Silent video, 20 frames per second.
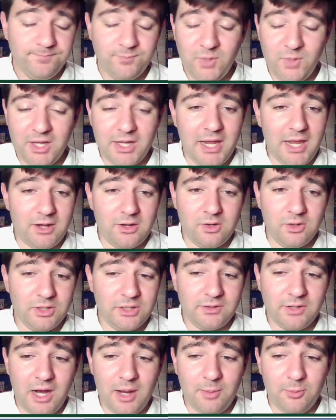again, only
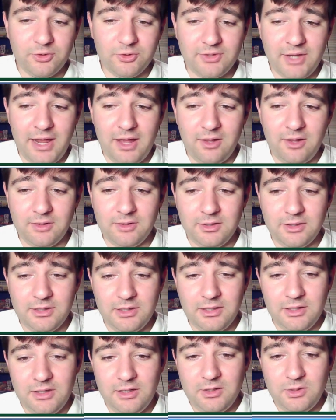time will tell
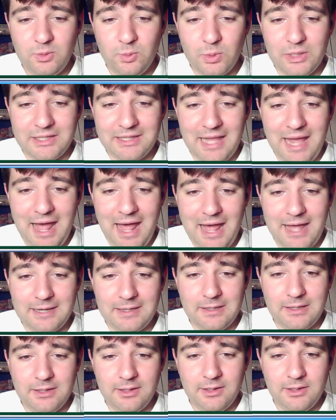with that.
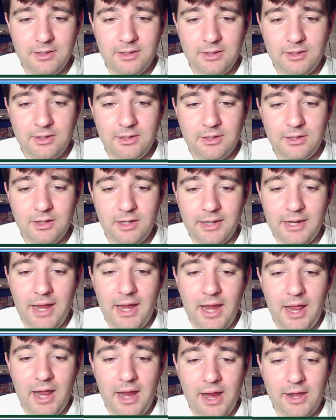Again,
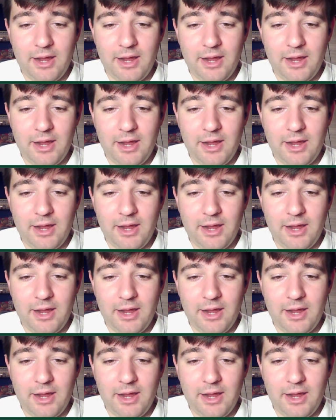I, I